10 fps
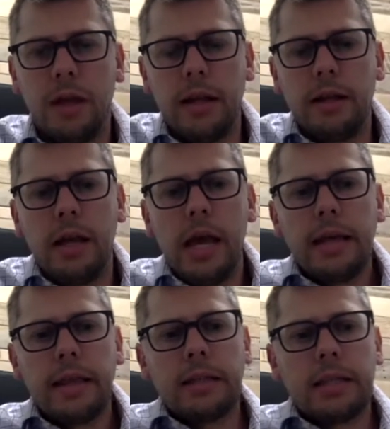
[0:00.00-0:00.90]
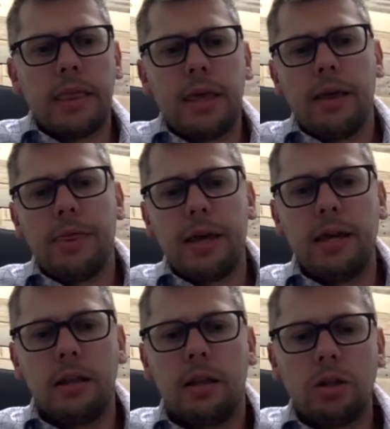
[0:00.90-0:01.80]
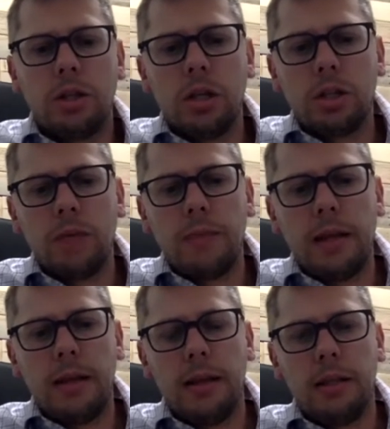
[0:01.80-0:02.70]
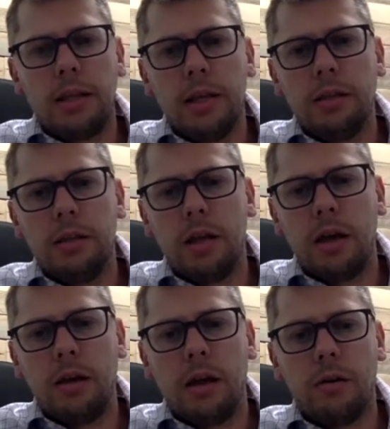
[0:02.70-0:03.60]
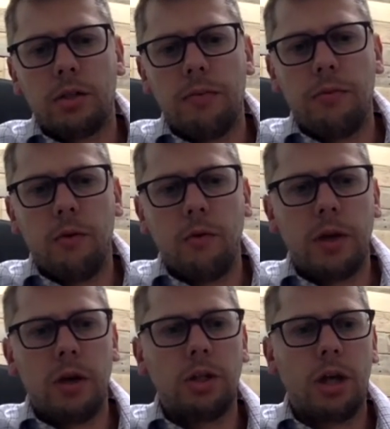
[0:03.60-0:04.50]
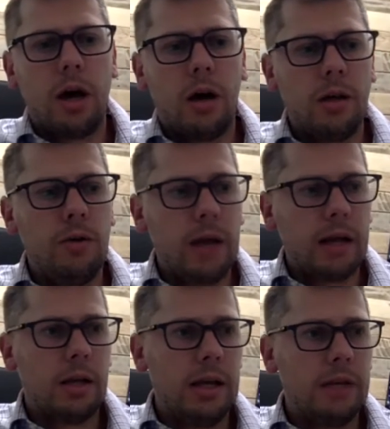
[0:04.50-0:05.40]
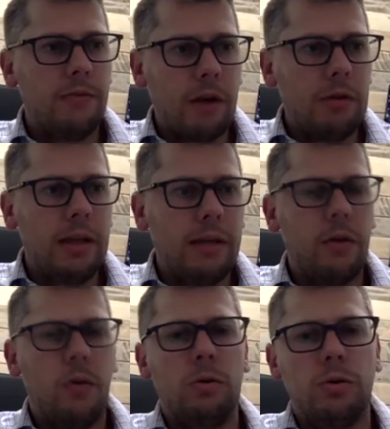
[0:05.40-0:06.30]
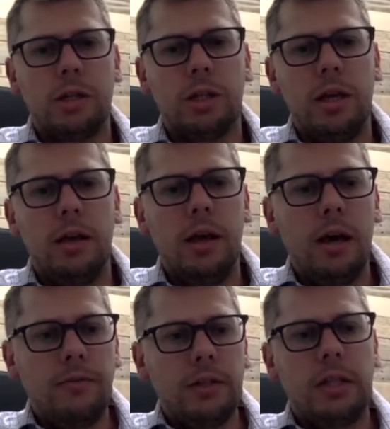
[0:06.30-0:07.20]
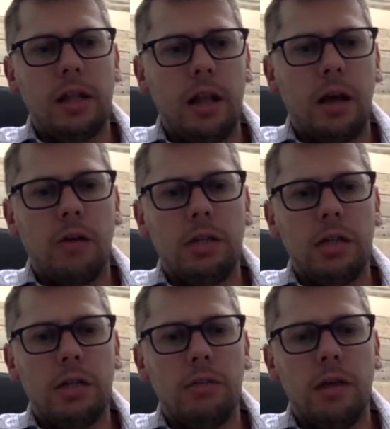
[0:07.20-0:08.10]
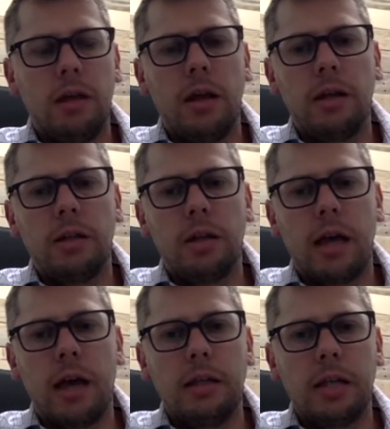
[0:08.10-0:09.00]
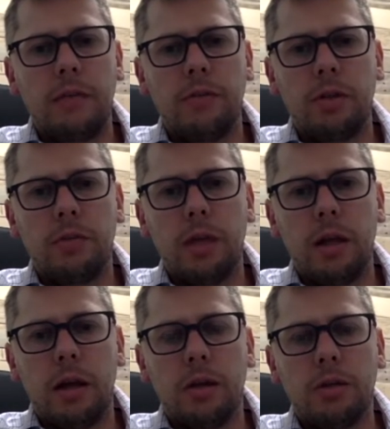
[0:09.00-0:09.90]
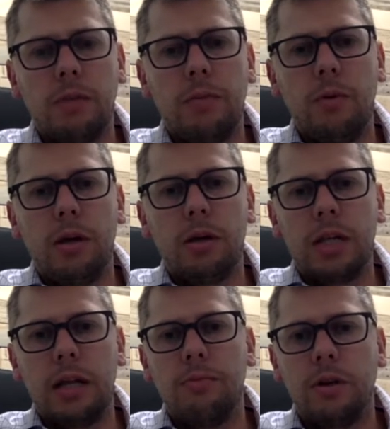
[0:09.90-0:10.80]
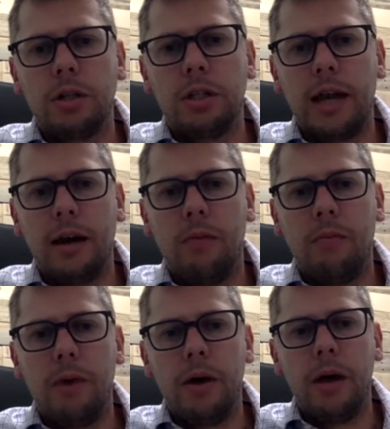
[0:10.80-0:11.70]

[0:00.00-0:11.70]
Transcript: And that's the thing, I think, because so many of these things, like I was saying before, because it's very difficult to actually physically go and see something. And it's okay, say for somebody like us, maybe we could send a product out, but